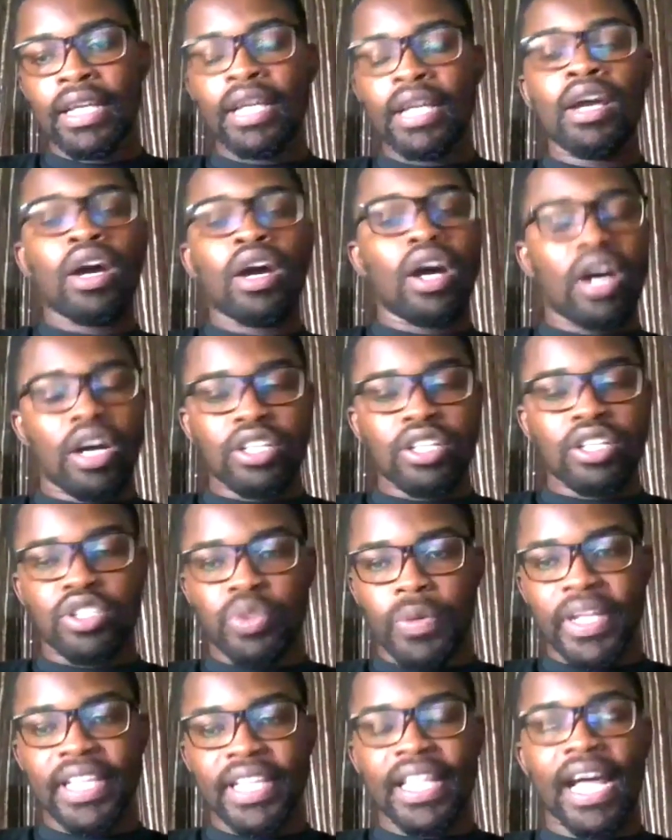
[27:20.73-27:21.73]
on
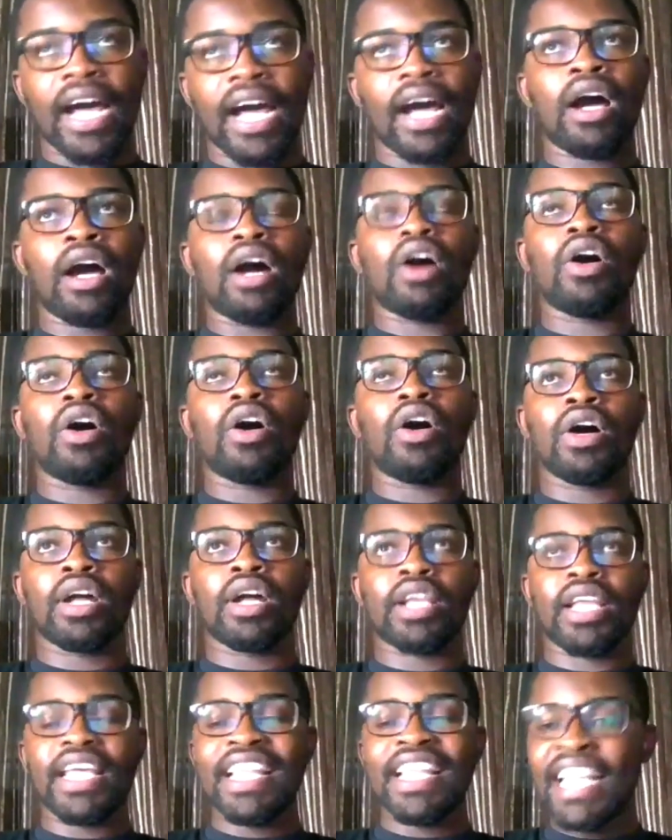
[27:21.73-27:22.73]
Twitter, on
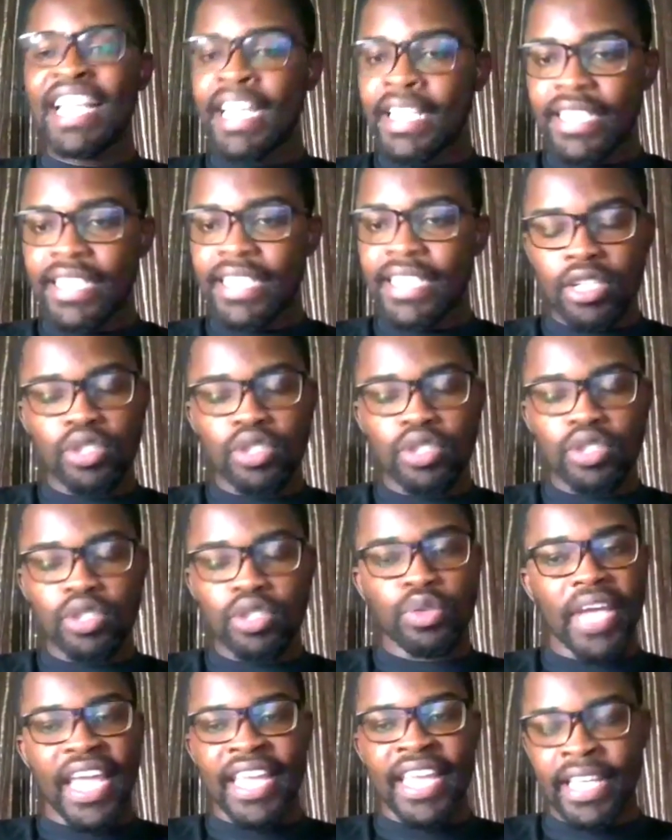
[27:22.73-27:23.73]
LinkedIn to
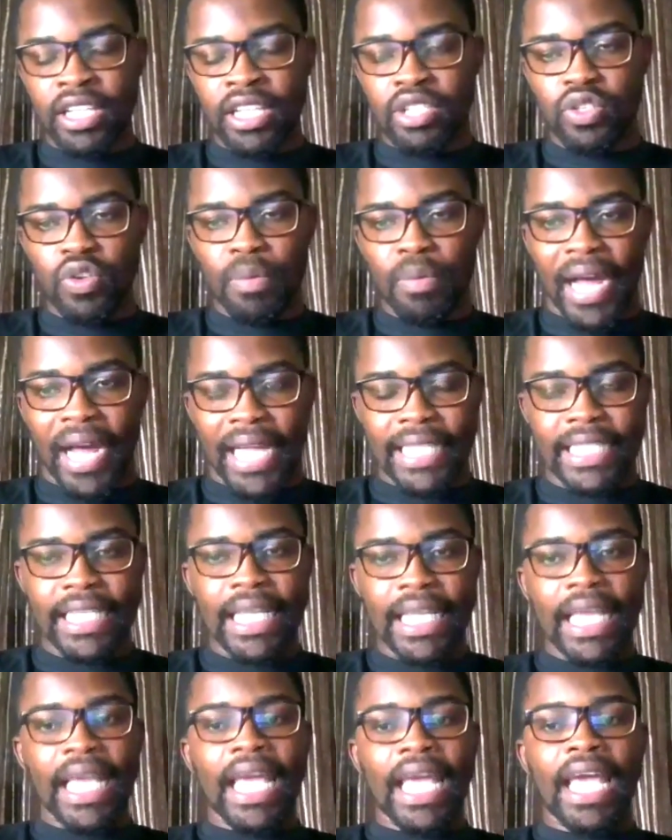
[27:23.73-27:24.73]
Aaenics UMaT.
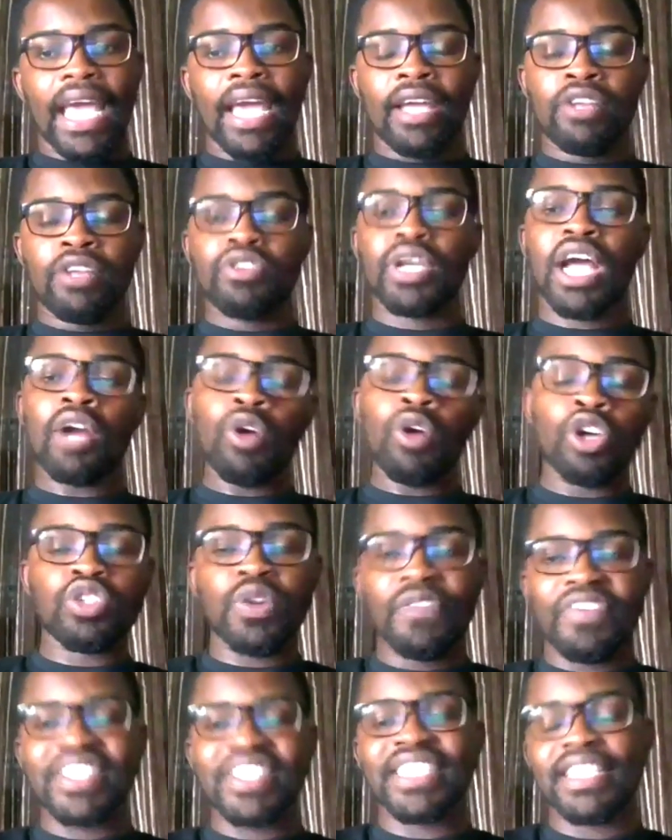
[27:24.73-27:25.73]
And you can also
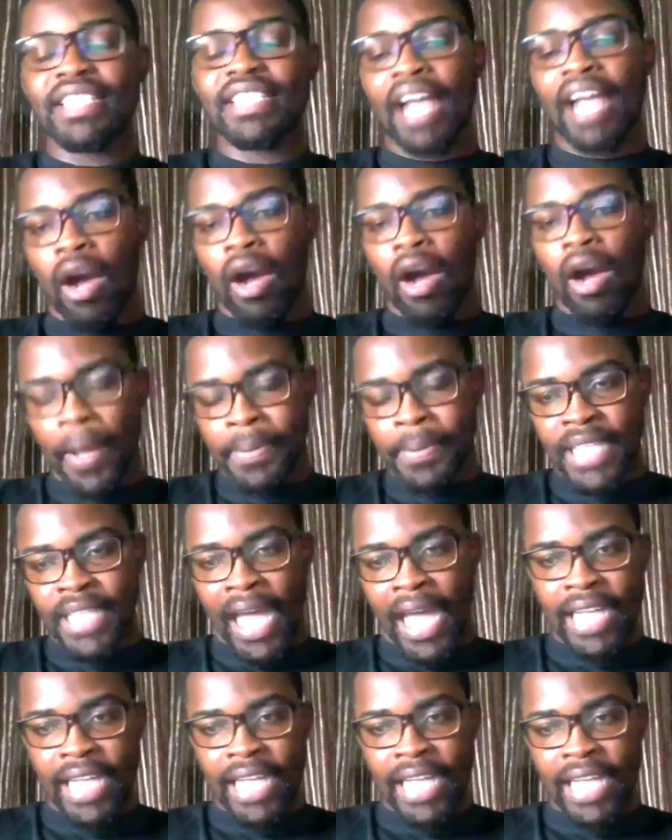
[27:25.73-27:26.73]
visit our
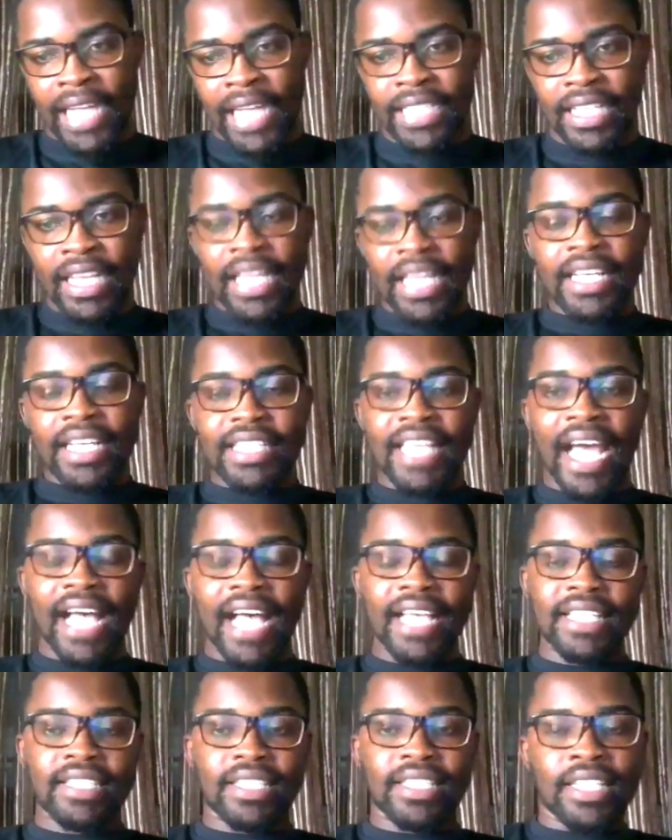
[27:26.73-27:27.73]
website.
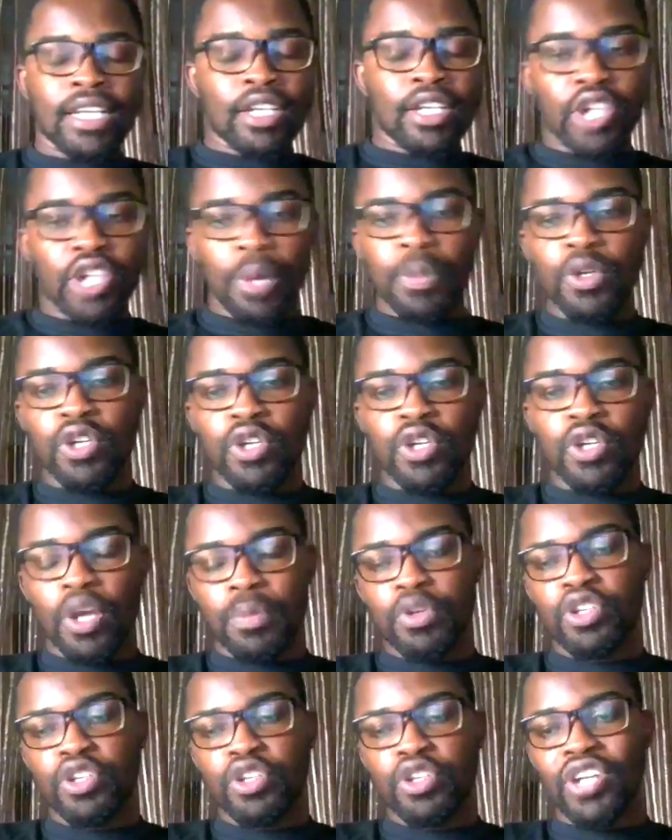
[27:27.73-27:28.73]
That's
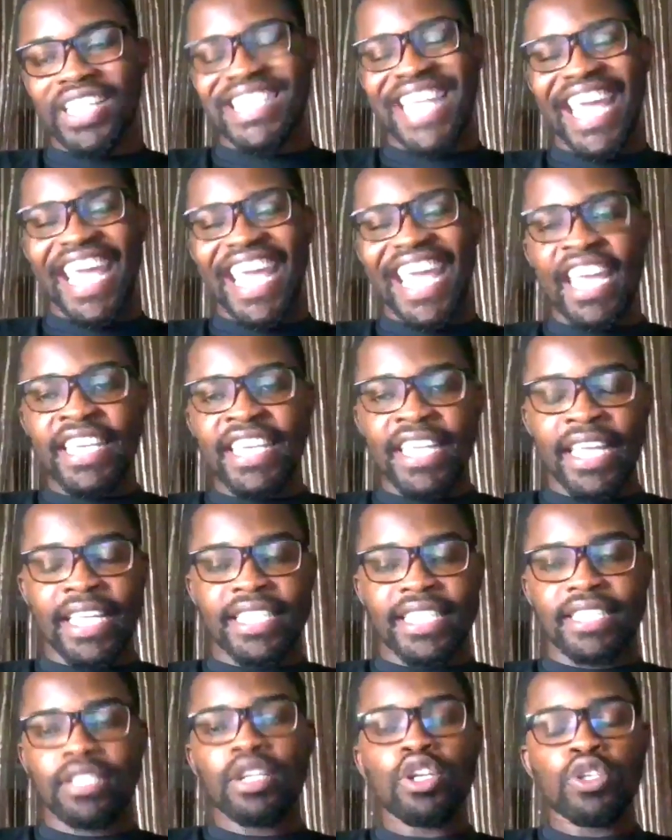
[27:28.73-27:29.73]

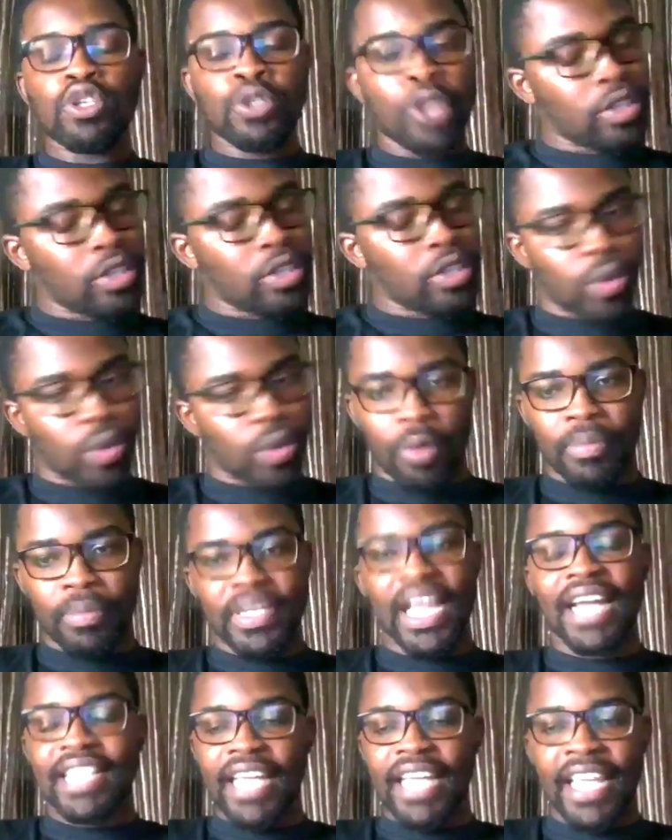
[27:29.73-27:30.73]
www.aaenics.com.
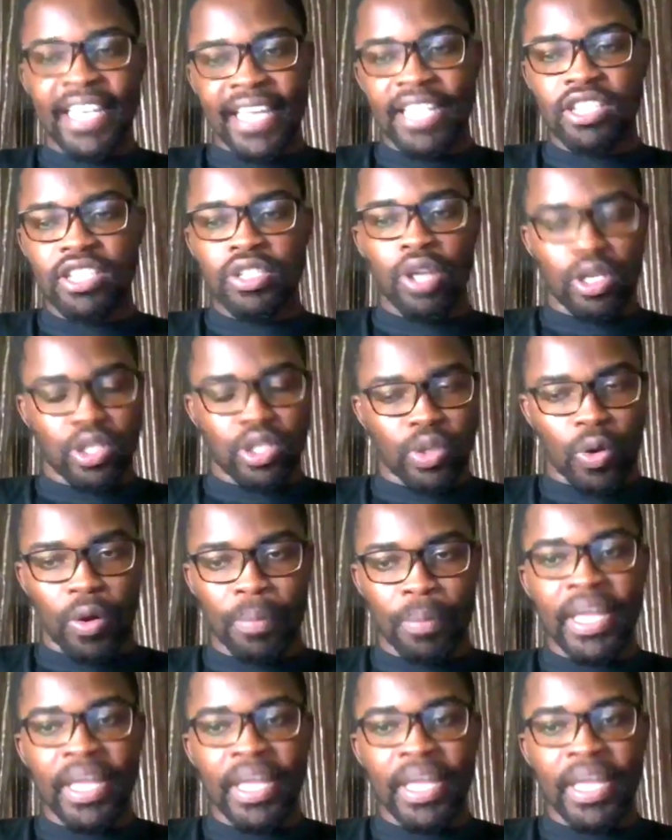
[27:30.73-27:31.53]
Aaenics.com.